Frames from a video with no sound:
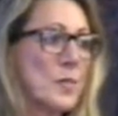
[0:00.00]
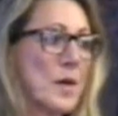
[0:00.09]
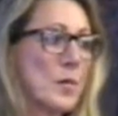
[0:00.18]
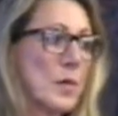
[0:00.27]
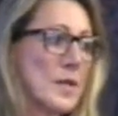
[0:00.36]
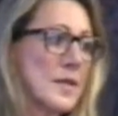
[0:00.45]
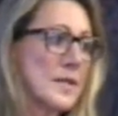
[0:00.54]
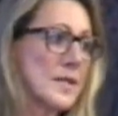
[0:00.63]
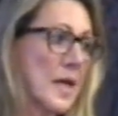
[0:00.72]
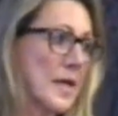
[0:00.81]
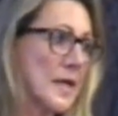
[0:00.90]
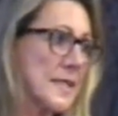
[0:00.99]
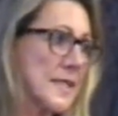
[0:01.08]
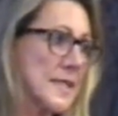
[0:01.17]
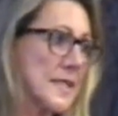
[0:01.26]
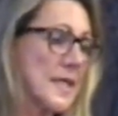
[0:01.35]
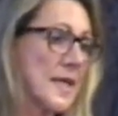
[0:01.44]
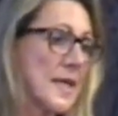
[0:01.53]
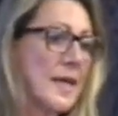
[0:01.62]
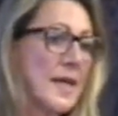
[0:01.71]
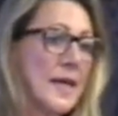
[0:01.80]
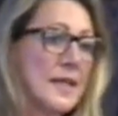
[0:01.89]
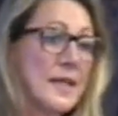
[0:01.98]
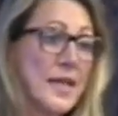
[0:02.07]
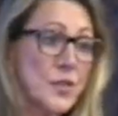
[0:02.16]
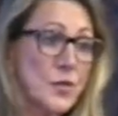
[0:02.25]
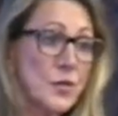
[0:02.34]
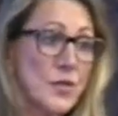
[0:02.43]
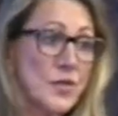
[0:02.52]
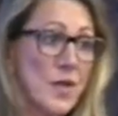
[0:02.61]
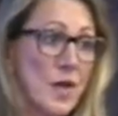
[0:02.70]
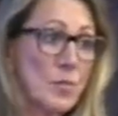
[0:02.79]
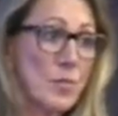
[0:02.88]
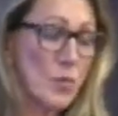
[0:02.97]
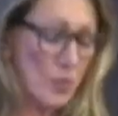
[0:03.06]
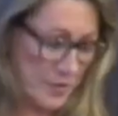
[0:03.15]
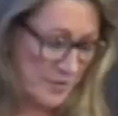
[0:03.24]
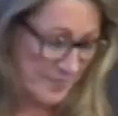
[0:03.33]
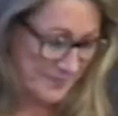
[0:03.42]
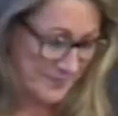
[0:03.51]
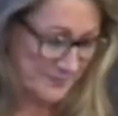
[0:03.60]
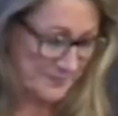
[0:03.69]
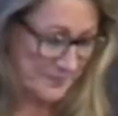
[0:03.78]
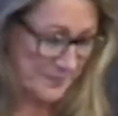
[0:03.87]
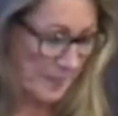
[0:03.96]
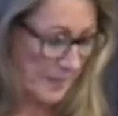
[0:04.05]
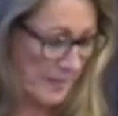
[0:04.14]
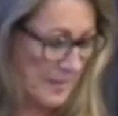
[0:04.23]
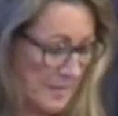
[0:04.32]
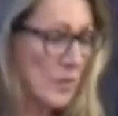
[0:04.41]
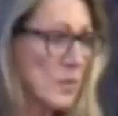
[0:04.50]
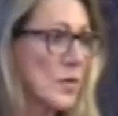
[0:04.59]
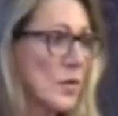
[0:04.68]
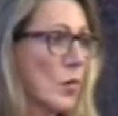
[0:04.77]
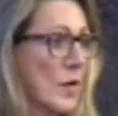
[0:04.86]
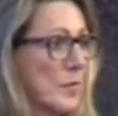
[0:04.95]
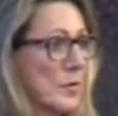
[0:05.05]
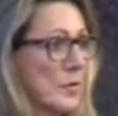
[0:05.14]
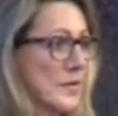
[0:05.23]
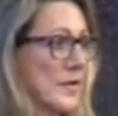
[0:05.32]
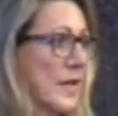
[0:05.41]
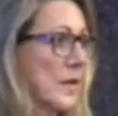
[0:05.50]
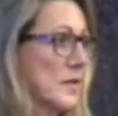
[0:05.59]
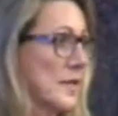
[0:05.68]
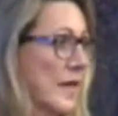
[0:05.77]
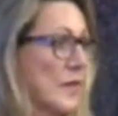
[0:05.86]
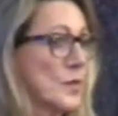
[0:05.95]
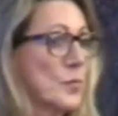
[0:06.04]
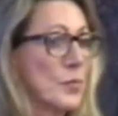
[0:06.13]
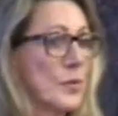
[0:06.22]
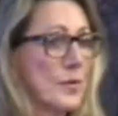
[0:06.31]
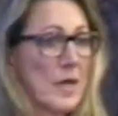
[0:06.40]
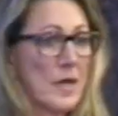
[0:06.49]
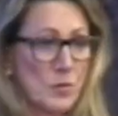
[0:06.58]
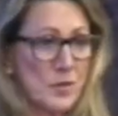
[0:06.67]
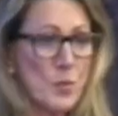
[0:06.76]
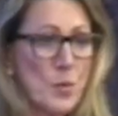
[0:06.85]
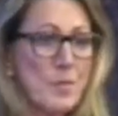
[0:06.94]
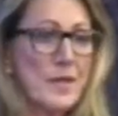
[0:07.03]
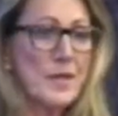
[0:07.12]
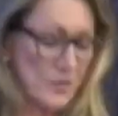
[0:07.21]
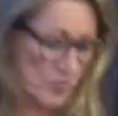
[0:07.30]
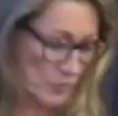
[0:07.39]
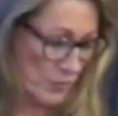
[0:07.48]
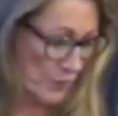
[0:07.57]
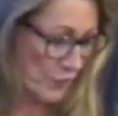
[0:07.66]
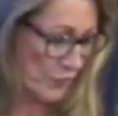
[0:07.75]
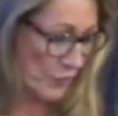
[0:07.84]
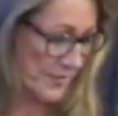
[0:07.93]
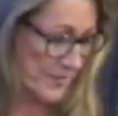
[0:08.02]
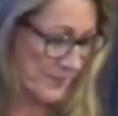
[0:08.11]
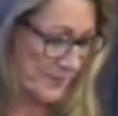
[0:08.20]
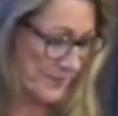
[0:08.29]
by one of the scientists and lecturers on board. He was the one person that was allowed to, was permitted to roam free.